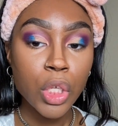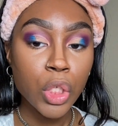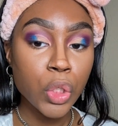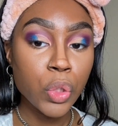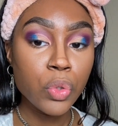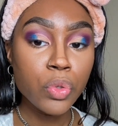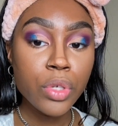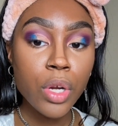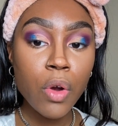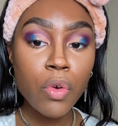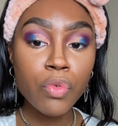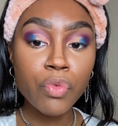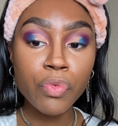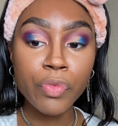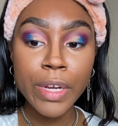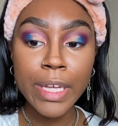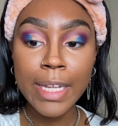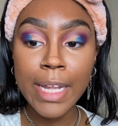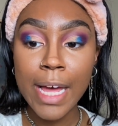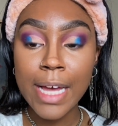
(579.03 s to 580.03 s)
you don't
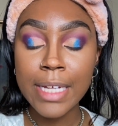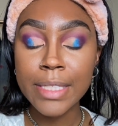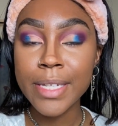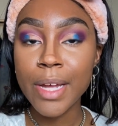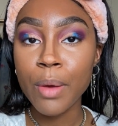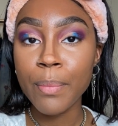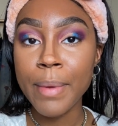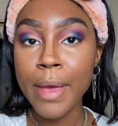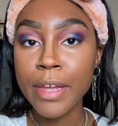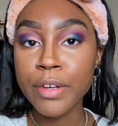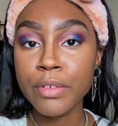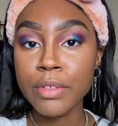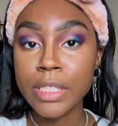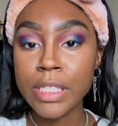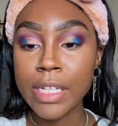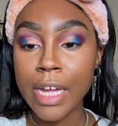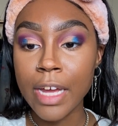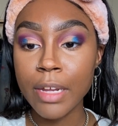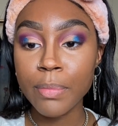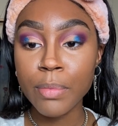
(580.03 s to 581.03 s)
realize how bad your
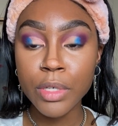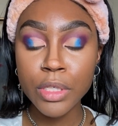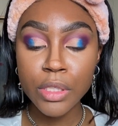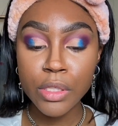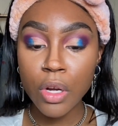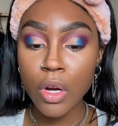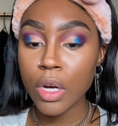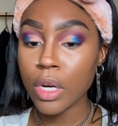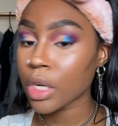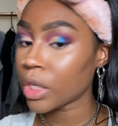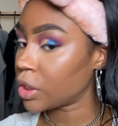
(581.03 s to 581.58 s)
sideburns are